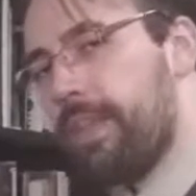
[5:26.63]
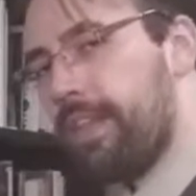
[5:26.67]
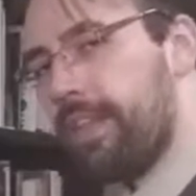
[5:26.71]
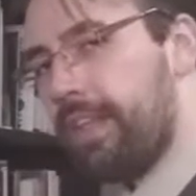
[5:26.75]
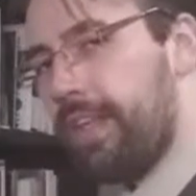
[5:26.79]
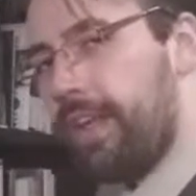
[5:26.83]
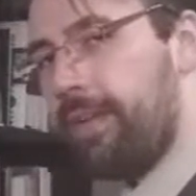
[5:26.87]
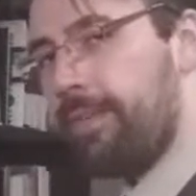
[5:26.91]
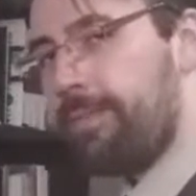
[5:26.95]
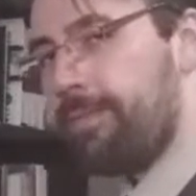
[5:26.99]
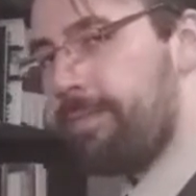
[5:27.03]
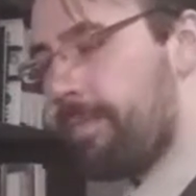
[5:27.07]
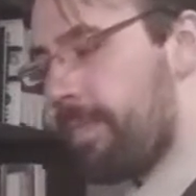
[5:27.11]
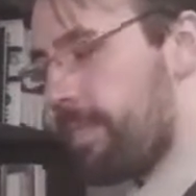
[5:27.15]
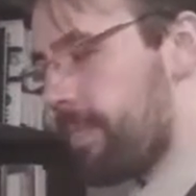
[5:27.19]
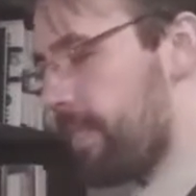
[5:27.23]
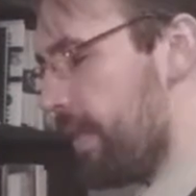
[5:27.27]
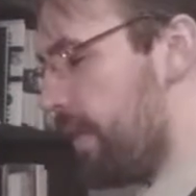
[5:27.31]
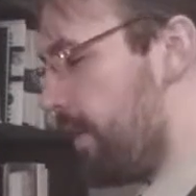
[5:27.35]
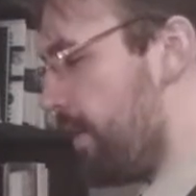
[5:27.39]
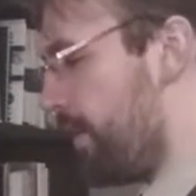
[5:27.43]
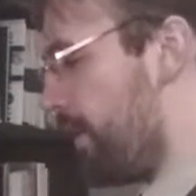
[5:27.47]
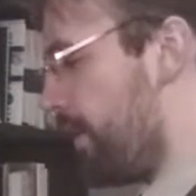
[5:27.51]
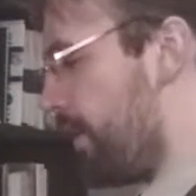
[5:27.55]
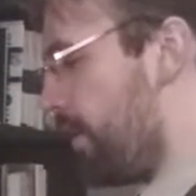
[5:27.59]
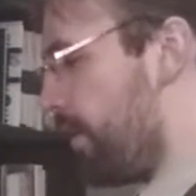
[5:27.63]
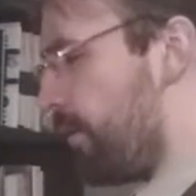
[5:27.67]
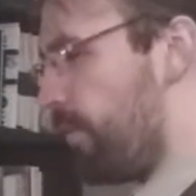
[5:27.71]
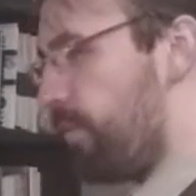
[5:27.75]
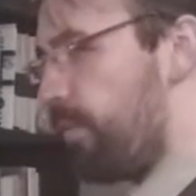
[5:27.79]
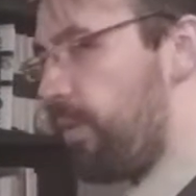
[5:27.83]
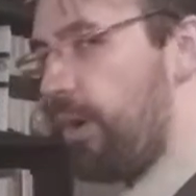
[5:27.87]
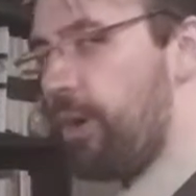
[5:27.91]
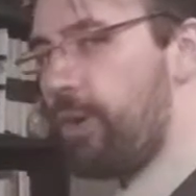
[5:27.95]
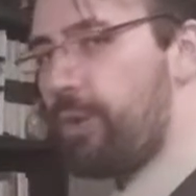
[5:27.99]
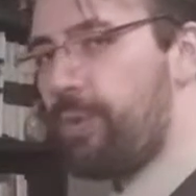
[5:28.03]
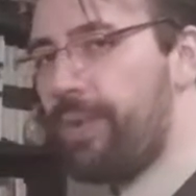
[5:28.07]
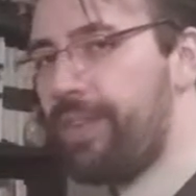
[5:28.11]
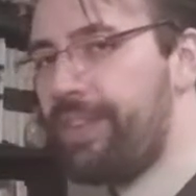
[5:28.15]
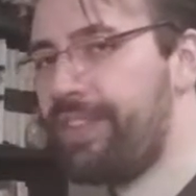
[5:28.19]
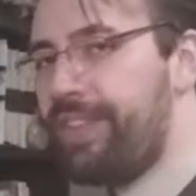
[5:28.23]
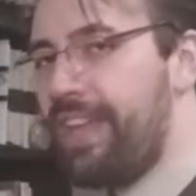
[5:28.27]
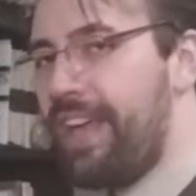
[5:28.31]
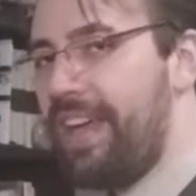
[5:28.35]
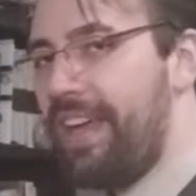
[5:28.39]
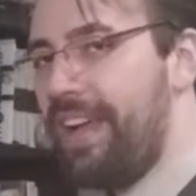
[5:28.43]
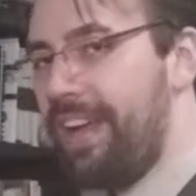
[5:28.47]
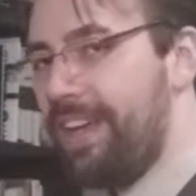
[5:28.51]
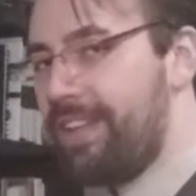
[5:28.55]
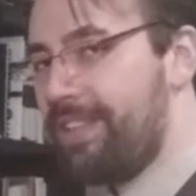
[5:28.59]
Okay? Work with
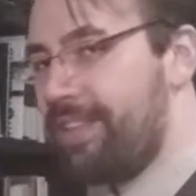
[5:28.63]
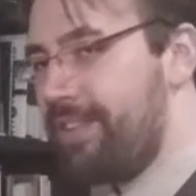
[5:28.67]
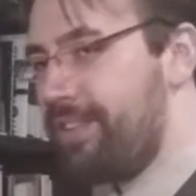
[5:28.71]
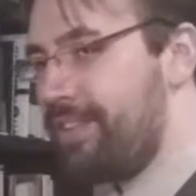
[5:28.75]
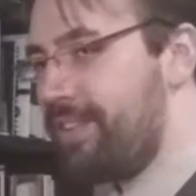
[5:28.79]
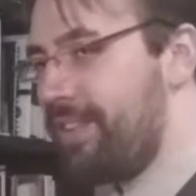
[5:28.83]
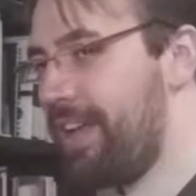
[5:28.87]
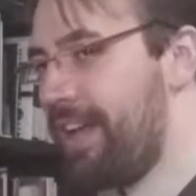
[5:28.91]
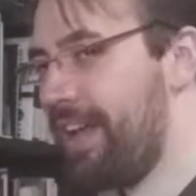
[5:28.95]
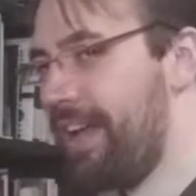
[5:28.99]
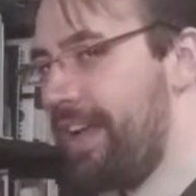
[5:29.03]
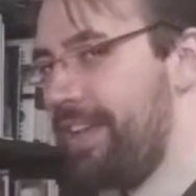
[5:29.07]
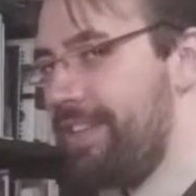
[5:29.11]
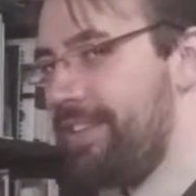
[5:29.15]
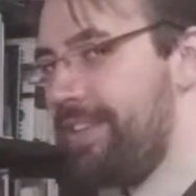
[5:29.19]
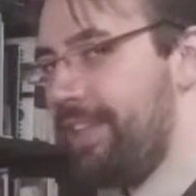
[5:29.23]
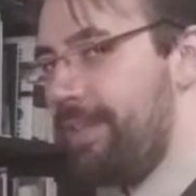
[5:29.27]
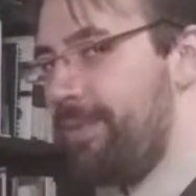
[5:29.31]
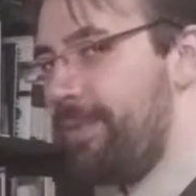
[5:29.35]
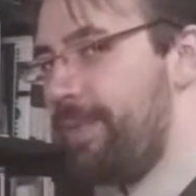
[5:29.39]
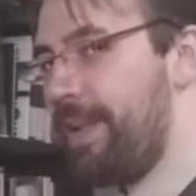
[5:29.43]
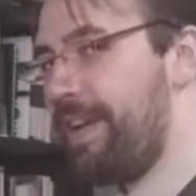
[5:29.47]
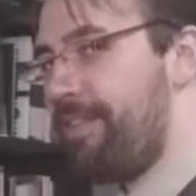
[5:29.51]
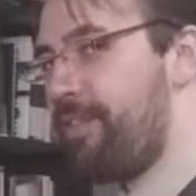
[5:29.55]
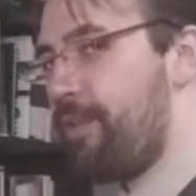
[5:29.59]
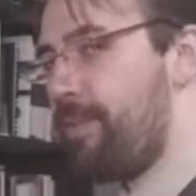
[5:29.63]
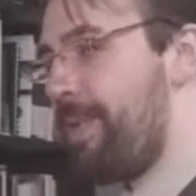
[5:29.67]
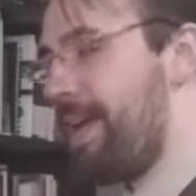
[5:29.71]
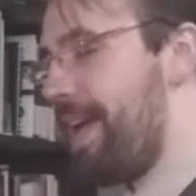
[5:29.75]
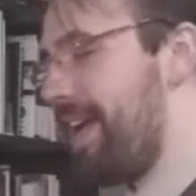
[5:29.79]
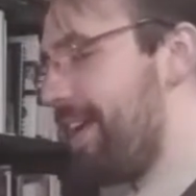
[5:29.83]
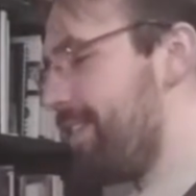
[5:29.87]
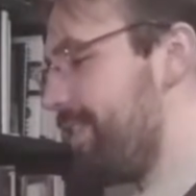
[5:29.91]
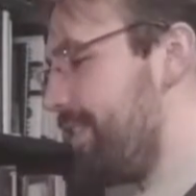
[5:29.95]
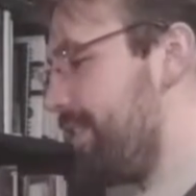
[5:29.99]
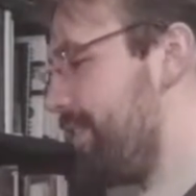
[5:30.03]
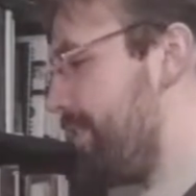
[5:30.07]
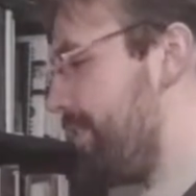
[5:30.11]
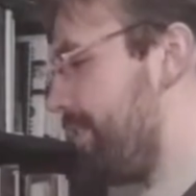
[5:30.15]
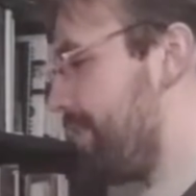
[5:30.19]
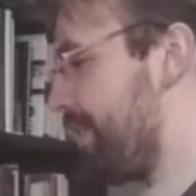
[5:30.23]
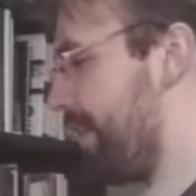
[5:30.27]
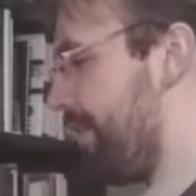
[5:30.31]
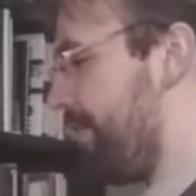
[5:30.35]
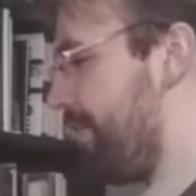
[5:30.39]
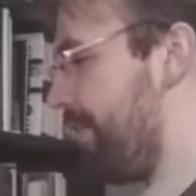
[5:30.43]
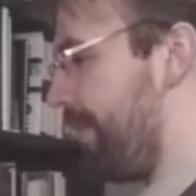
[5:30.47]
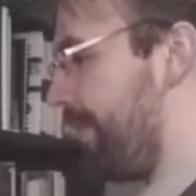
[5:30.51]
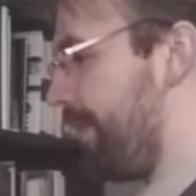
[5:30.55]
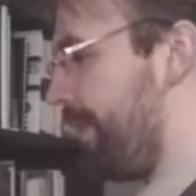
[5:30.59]
that exercise in whatever passage is
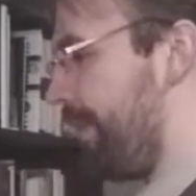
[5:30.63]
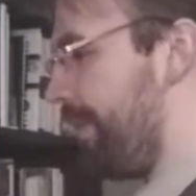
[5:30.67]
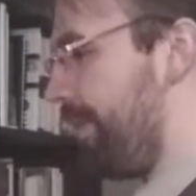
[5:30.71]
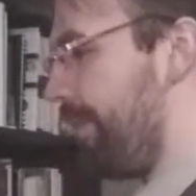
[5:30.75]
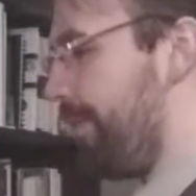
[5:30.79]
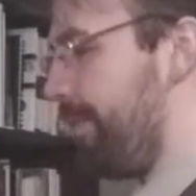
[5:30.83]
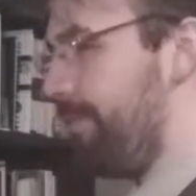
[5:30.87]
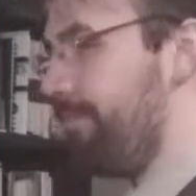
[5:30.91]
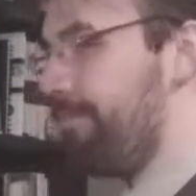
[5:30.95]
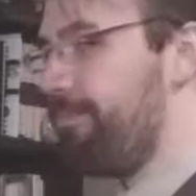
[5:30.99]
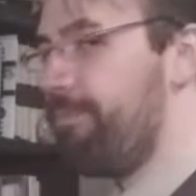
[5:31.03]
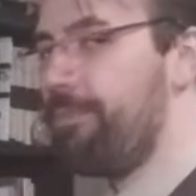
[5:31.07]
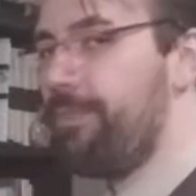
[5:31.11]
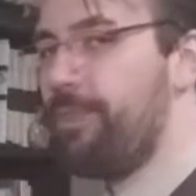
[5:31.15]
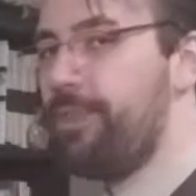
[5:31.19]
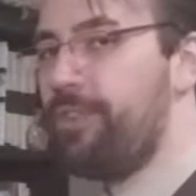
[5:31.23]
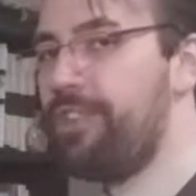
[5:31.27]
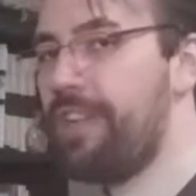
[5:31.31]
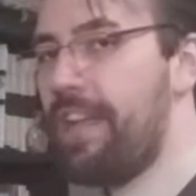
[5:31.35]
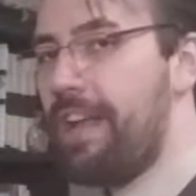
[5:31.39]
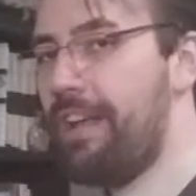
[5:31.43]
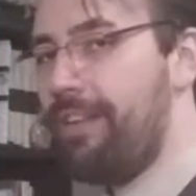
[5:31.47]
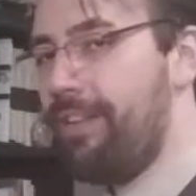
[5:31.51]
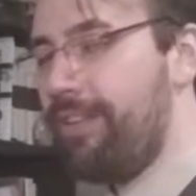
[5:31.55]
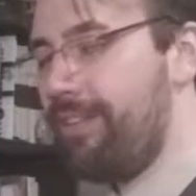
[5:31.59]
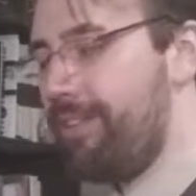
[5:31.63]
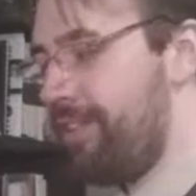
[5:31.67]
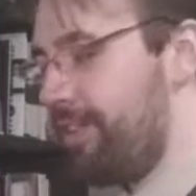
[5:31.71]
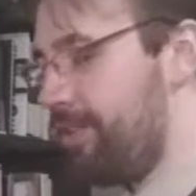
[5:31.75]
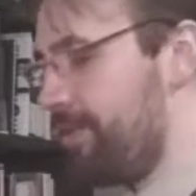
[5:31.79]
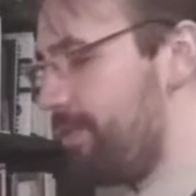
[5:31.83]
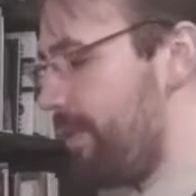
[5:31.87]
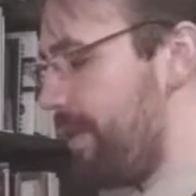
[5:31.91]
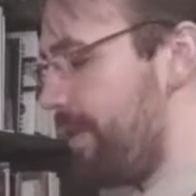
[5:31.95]
giving you challenges,